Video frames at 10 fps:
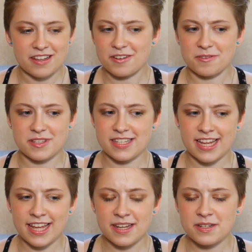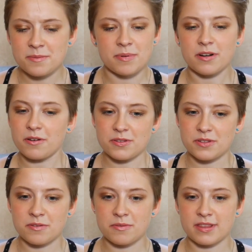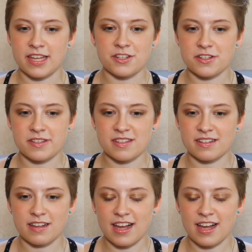understand, but also that just